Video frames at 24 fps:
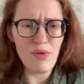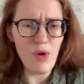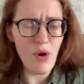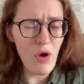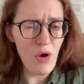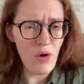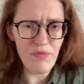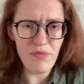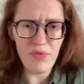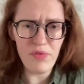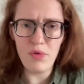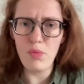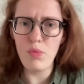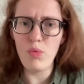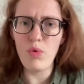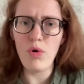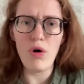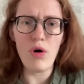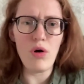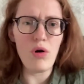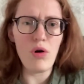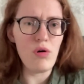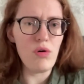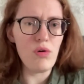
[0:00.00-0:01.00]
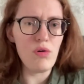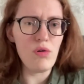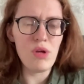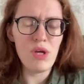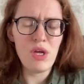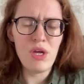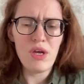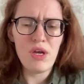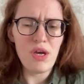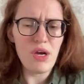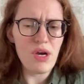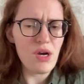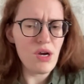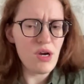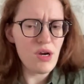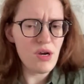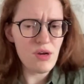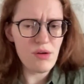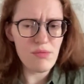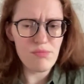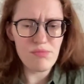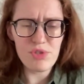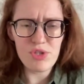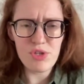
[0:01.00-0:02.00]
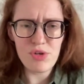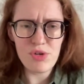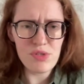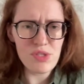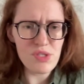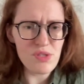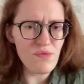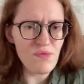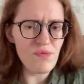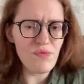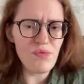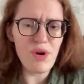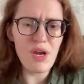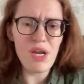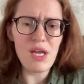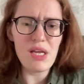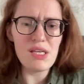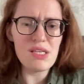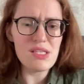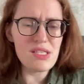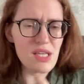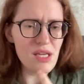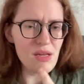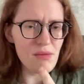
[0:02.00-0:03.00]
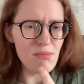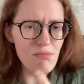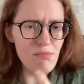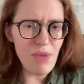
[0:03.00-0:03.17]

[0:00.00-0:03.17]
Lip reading: off the wall turns of phrase and